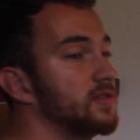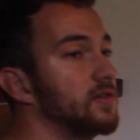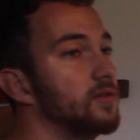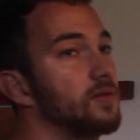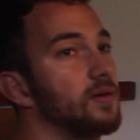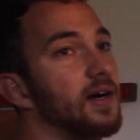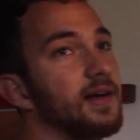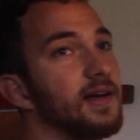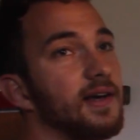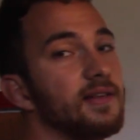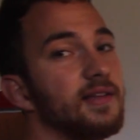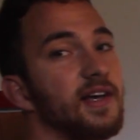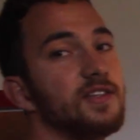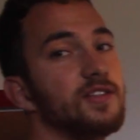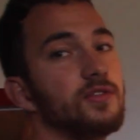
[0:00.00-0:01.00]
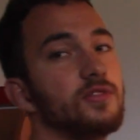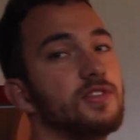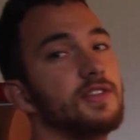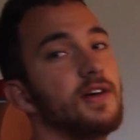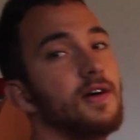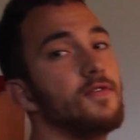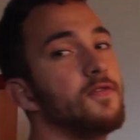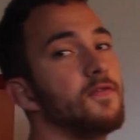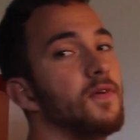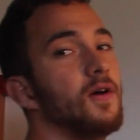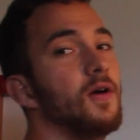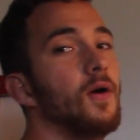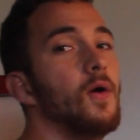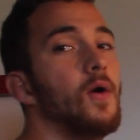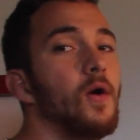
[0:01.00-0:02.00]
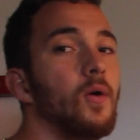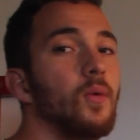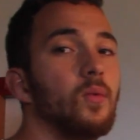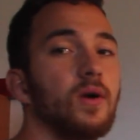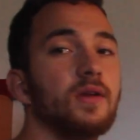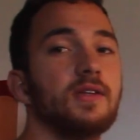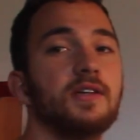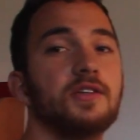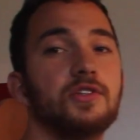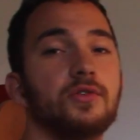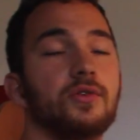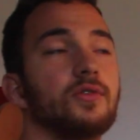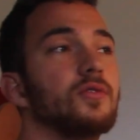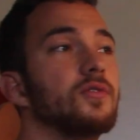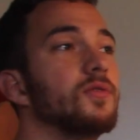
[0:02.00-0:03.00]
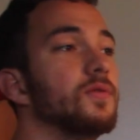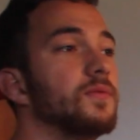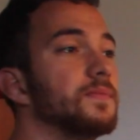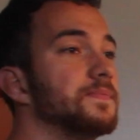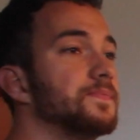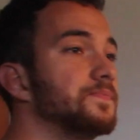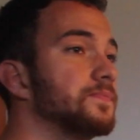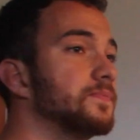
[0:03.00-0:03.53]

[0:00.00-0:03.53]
So again, ask yourself, what is your goal